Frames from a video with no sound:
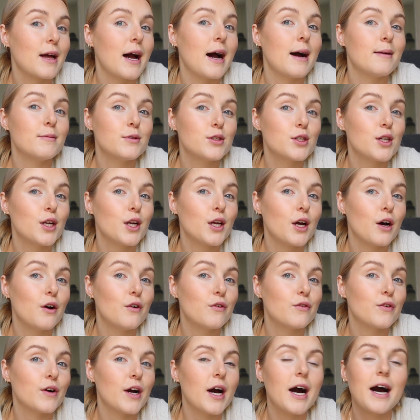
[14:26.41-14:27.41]
I'm just gonna
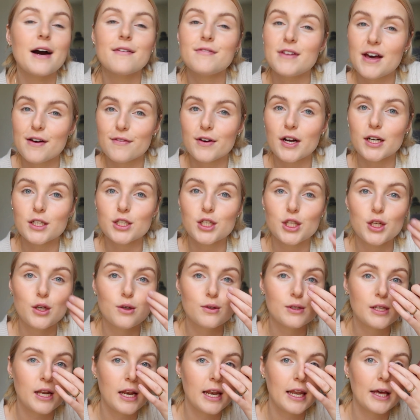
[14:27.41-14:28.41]
go for it. I've never actually
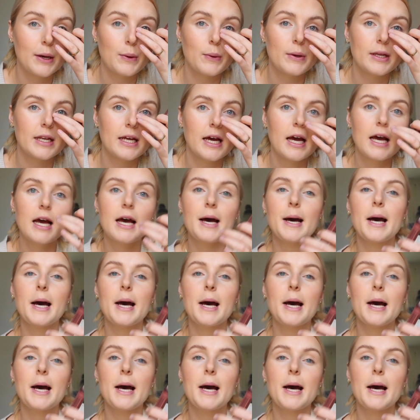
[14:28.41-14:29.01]
used liquid